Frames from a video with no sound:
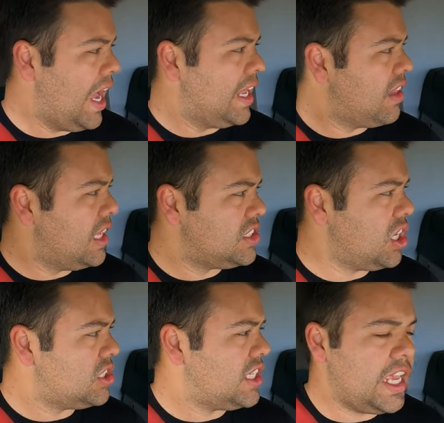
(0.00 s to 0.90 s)
and they
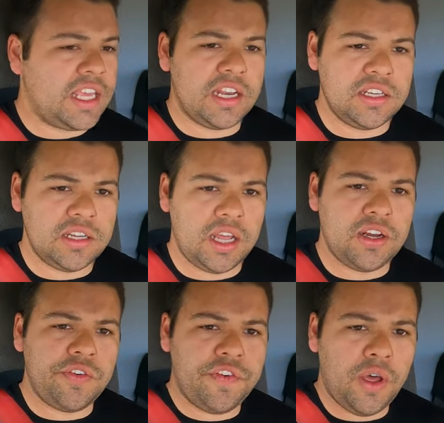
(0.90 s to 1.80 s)
start taking
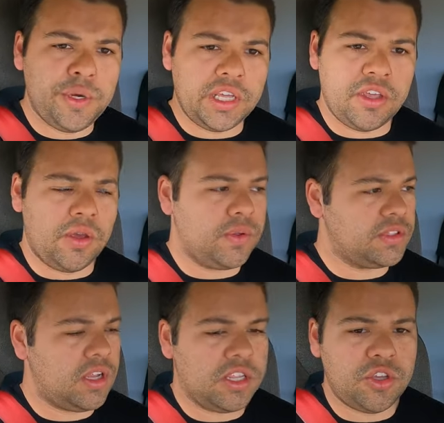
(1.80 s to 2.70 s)
and offloading you,
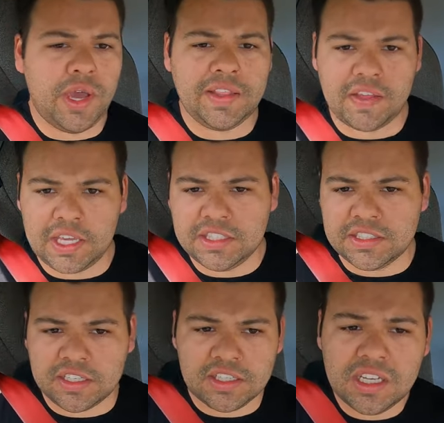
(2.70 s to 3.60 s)
and you hand the
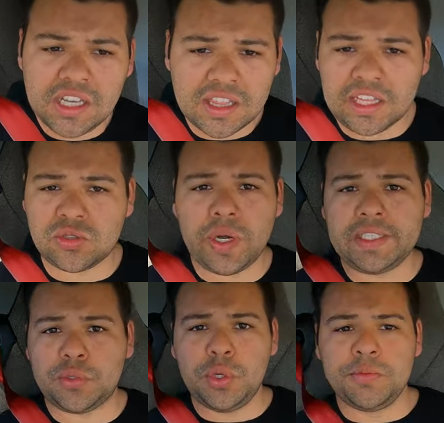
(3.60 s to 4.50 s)
keys in, there's
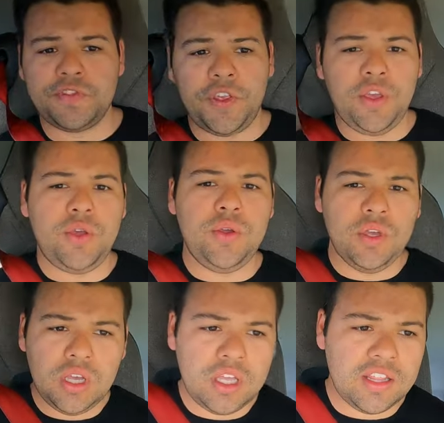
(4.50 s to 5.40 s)
restrooms for you,
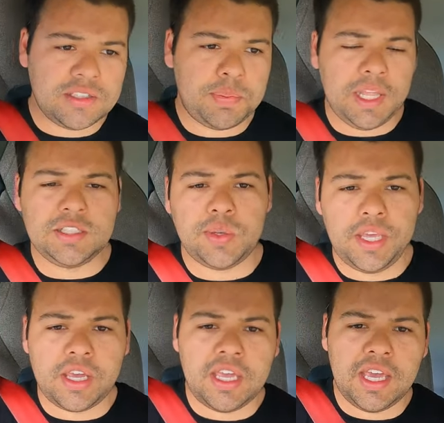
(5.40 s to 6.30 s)
there's a place where
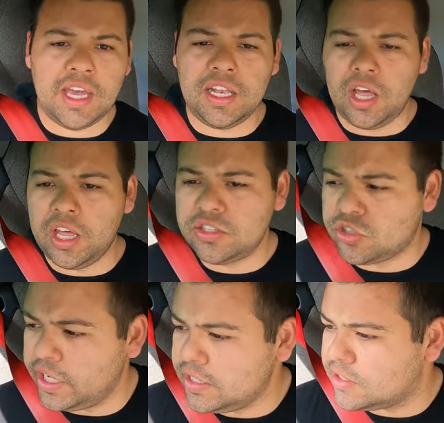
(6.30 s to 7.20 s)
you can get like
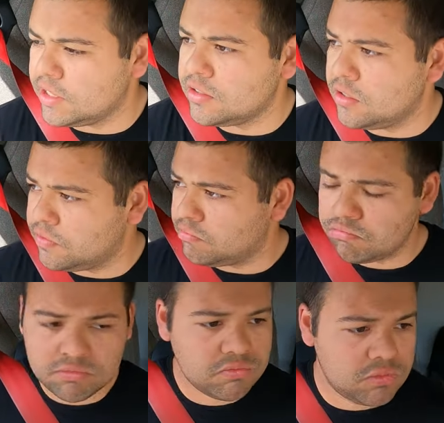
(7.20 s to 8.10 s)
drinks
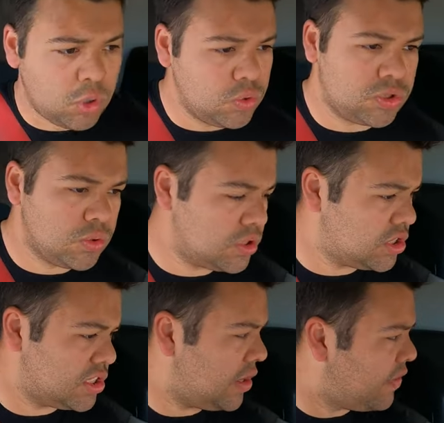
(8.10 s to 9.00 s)
and all sorts
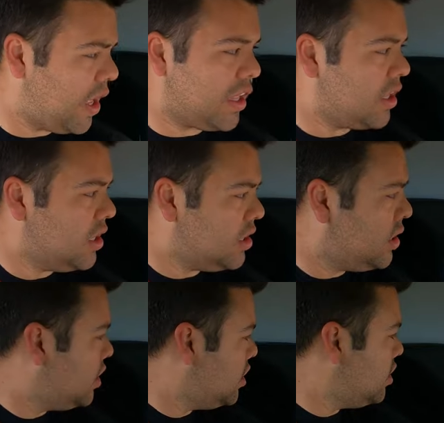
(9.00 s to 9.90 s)
of stuff. Like
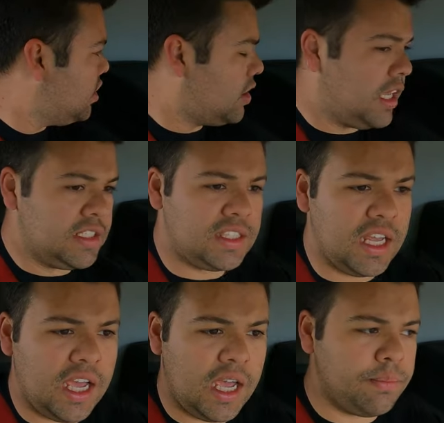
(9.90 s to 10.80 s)
there's
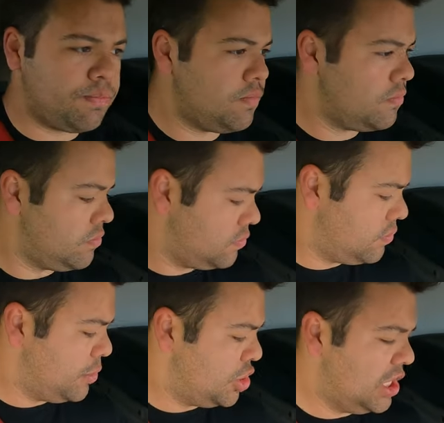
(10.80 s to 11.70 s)

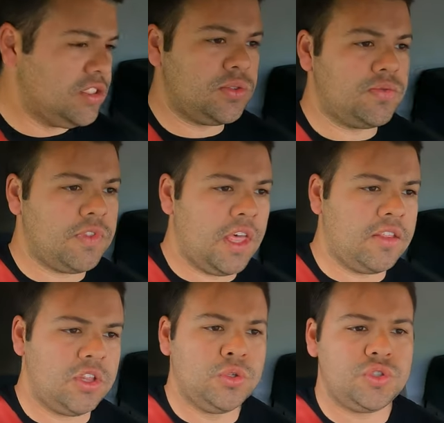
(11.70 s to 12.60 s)
machines
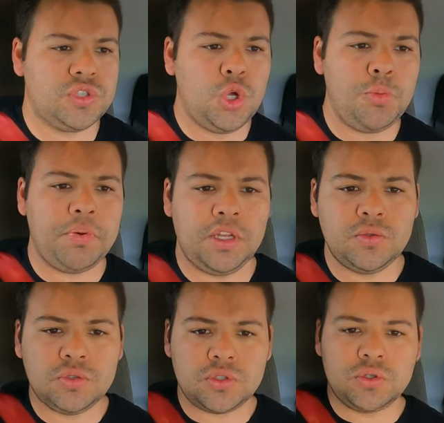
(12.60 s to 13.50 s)
that do soup and
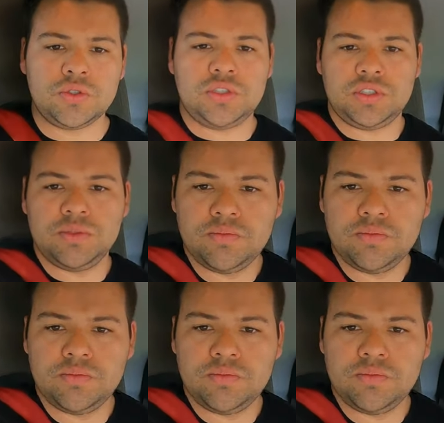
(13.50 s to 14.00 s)
all sorts,